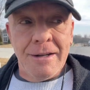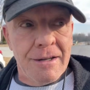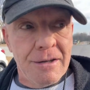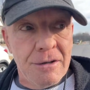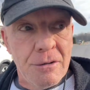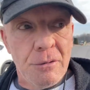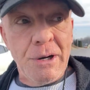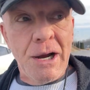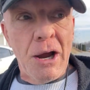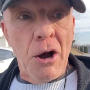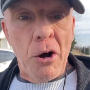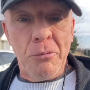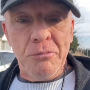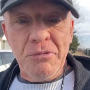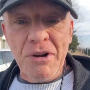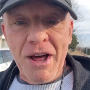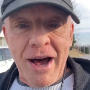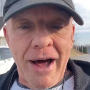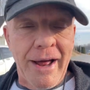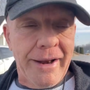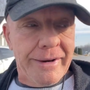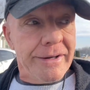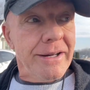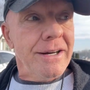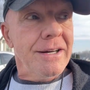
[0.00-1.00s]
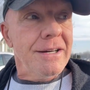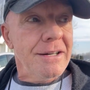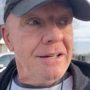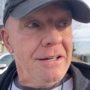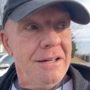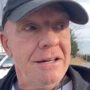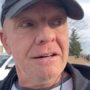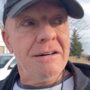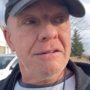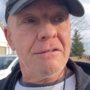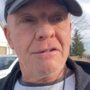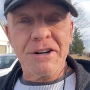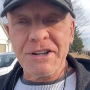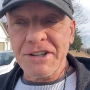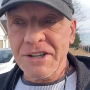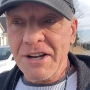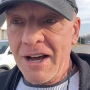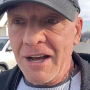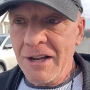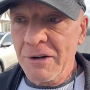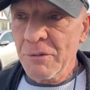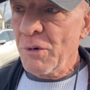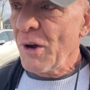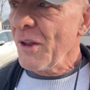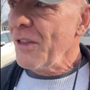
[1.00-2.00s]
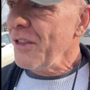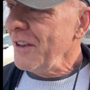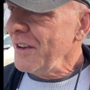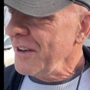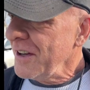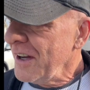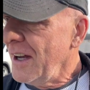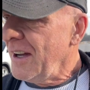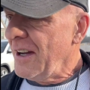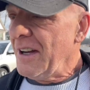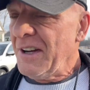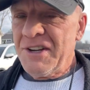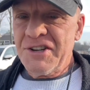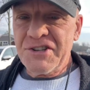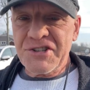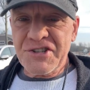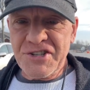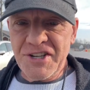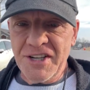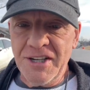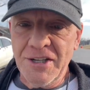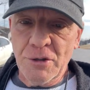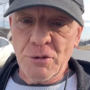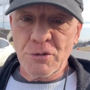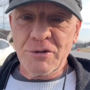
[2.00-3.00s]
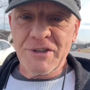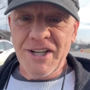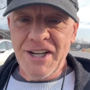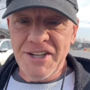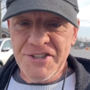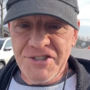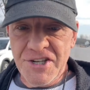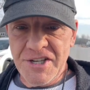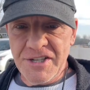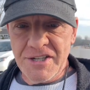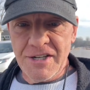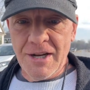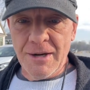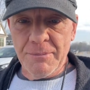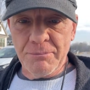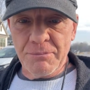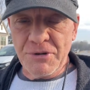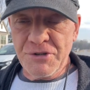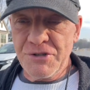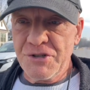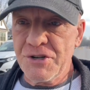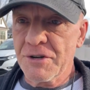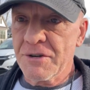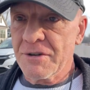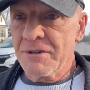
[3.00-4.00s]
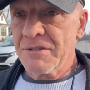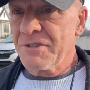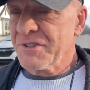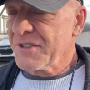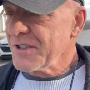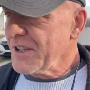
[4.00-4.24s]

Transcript: we hope not. We're done with the single digit temperatures